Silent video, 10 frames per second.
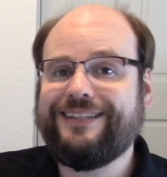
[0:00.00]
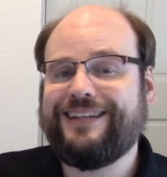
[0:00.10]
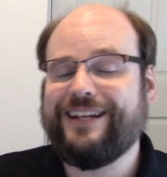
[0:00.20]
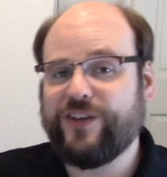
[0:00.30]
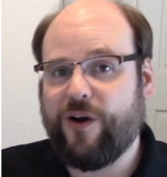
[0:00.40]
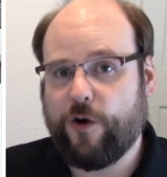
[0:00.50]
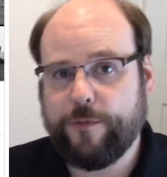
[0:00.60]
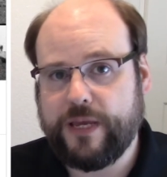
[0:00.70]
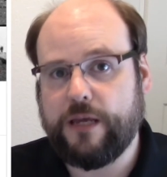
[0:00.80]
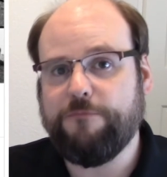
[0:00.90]
States
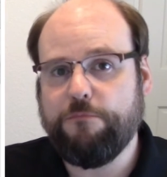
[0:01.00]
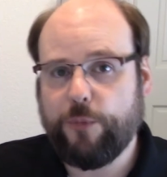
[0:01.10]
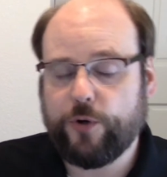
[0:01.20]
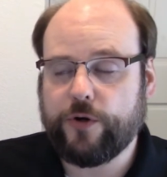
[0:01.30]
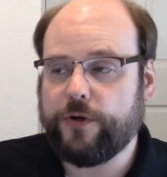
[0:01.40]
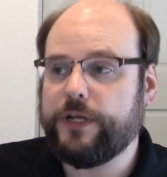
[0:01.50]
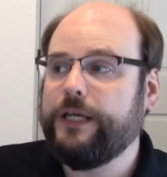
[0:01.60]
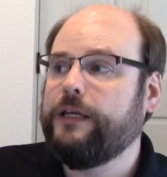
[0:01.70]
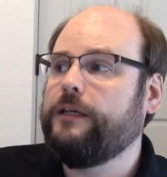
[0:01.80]
Army murdered